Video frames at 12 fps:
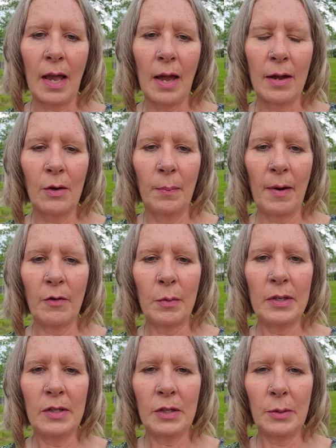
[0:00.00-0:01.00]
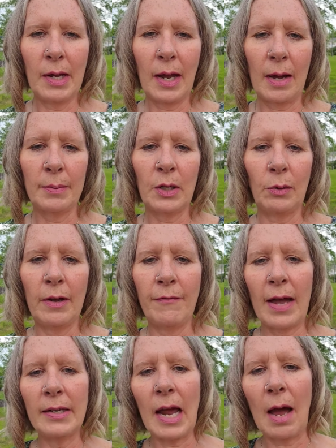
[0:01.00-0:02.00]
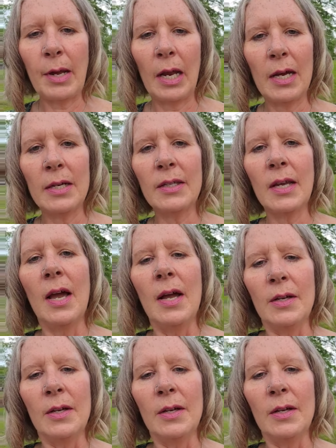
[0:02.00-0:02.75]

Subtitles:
and I hope everyone's doing absolutely fantabulous.